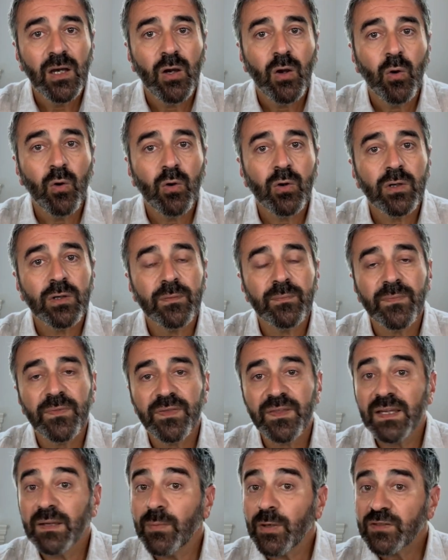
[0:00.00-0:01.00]
Or
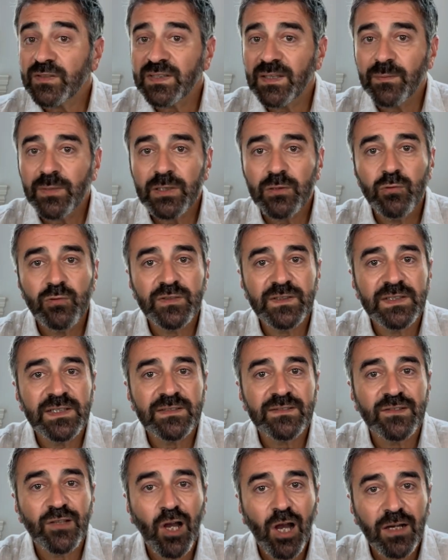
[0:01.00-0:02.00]
think about someone who's in
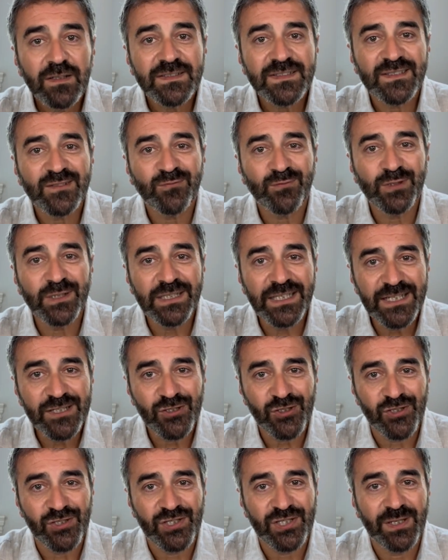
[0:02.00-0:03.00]
a toxic
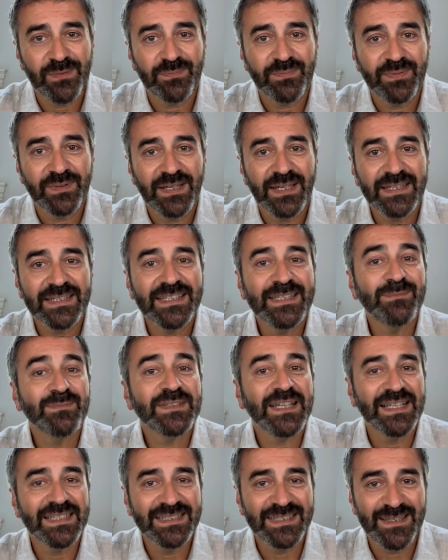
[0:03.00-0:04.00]
relationship and keep
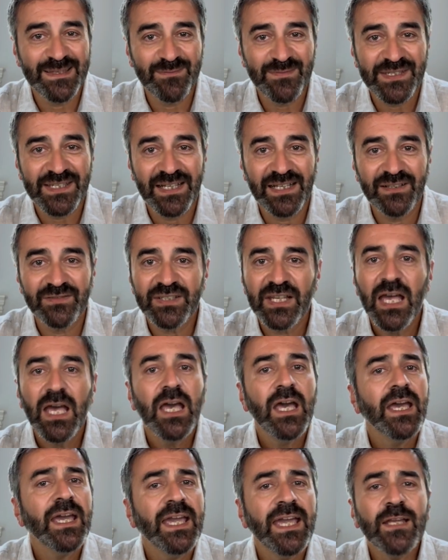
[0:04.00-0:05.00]
telling themselves,
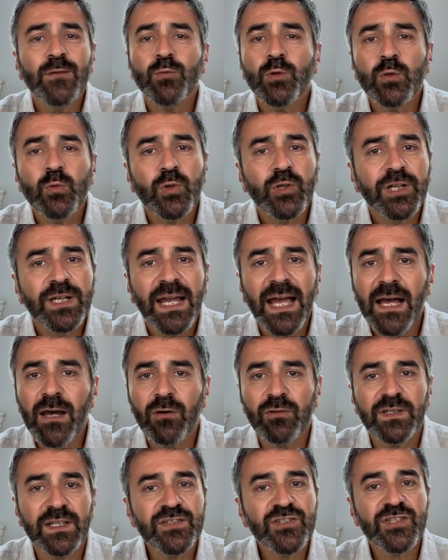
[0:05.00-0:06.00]
"It will work
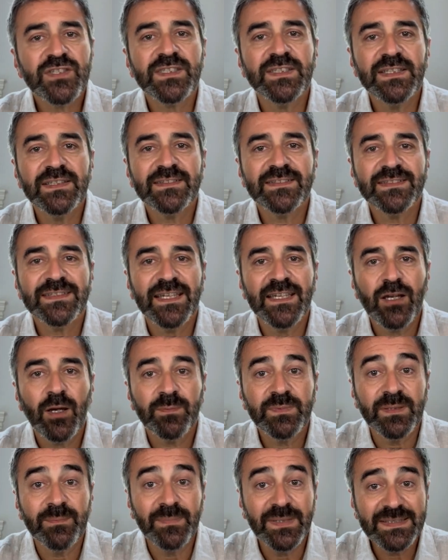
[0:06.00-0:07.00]
out, I just need to stay
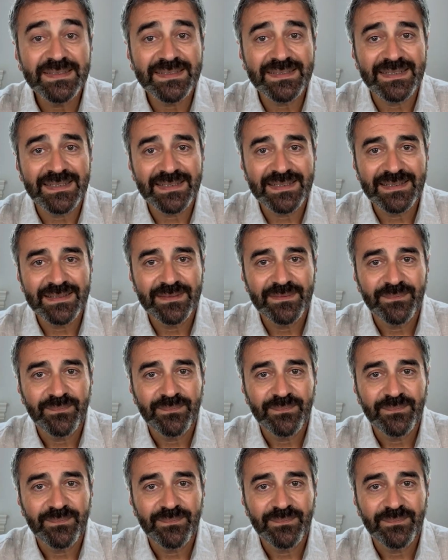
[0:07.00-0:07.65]
optimistic."